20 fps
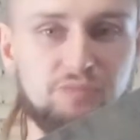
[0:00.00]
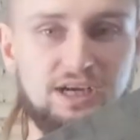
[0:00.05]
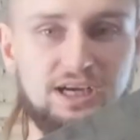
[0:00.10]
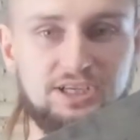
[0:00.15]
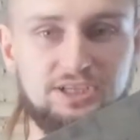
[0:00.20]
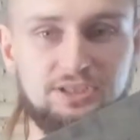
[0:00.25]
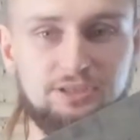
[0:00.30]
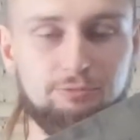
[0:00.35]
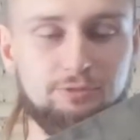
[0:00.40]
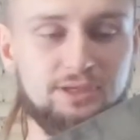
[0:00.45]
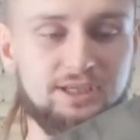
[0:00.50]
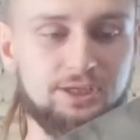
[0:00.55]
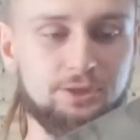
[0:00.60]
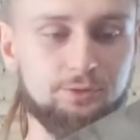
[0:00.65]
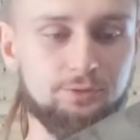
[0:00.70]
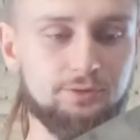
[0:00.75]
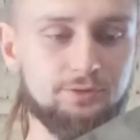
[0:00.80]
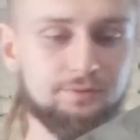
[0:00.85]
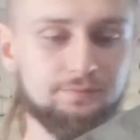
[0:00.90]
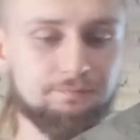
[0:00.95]
actually really
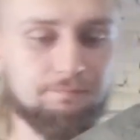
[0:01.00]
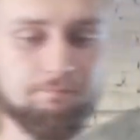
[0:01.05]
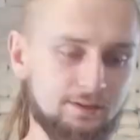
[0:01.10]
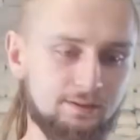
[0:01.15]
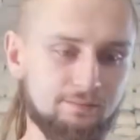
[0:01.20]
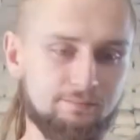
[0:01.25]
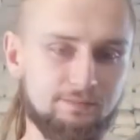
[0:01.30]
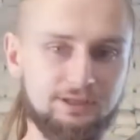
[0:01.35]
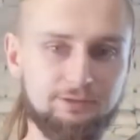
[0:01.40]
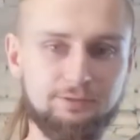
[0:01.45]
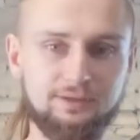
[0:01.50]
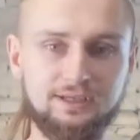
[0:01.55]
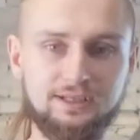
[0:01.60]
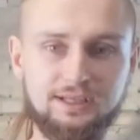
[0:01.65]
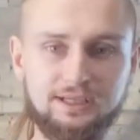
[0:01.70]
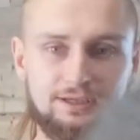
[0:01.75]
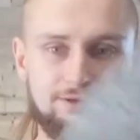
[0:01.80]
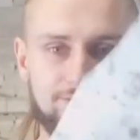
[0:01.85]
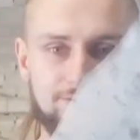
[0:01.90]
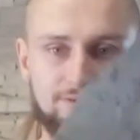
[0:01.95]
good. But right
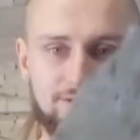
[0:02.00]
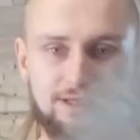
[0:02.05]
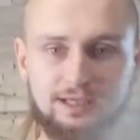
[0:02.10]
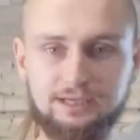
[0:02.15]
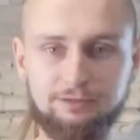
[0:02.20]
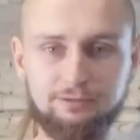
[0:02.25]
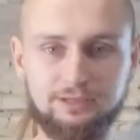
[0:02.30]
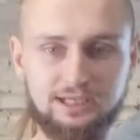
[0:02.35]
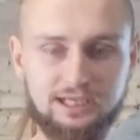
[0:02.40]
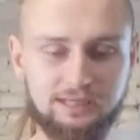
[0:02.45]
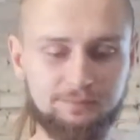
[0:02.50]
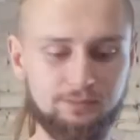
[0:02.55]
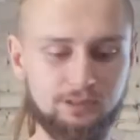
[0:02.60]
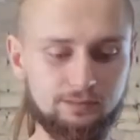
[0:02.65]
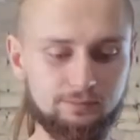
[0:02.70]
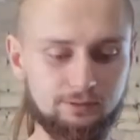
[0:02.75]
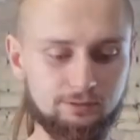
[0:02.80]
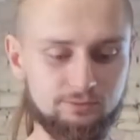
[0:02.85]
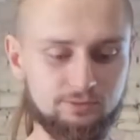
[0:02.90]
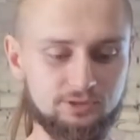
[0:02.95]
now I'm really happy
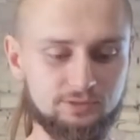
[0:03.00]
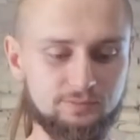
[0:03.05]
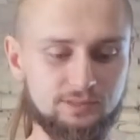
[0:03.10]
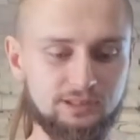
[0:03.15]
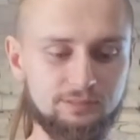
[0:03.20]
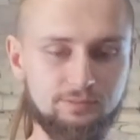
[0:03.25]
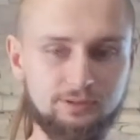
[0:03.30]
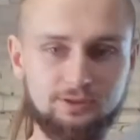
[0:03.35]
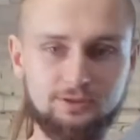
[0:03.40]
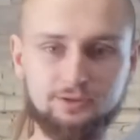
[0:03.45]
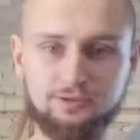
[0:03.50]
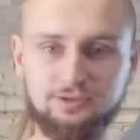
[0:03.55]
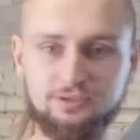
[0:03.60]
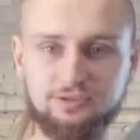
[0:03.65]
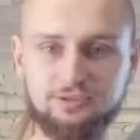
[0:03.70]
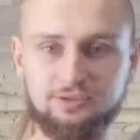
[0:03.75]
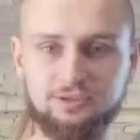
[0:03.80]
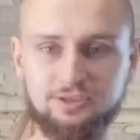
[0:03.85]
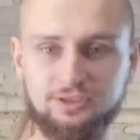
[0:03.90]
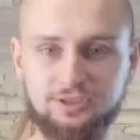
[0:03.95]
about this blade because
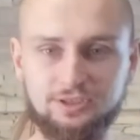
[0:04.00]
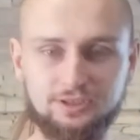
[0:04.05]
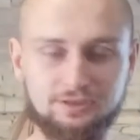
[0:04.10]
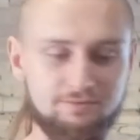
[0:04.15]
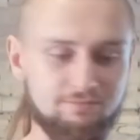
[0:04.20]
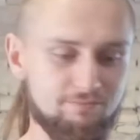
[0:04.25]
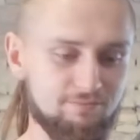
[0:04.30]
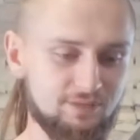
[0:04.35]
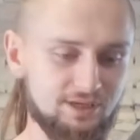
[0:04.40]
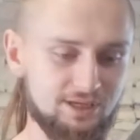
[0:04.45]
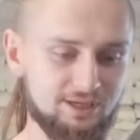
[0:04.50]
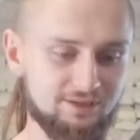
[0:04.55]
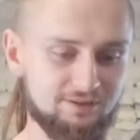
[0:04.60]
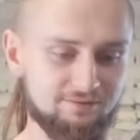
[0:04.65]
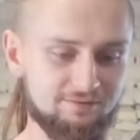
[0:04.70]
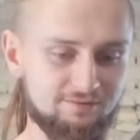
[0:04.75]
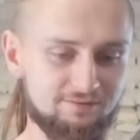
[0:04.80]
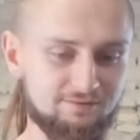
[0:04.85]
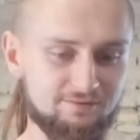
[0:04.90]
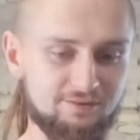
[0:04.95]
it makes
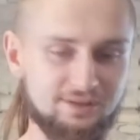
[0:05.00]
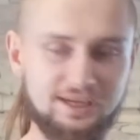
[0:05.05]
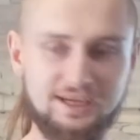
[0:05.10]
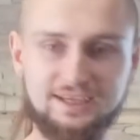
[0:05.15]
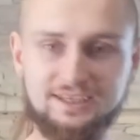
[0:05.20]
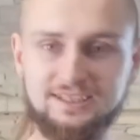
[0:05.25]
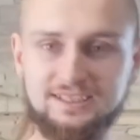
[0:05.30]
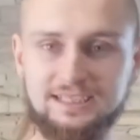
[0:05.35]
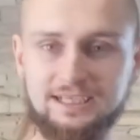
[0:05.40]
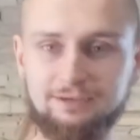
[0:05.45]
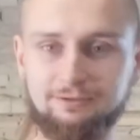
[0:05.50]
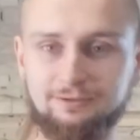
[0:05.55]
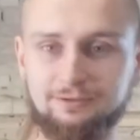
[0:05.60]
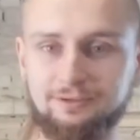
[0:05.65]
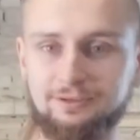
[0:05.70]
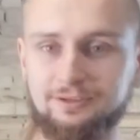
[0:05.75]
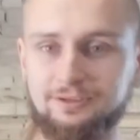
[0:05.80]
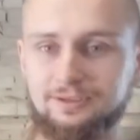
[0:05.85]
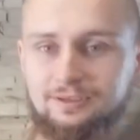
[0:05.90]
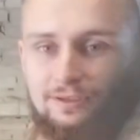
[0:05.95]
nice
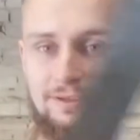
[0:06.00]
sound.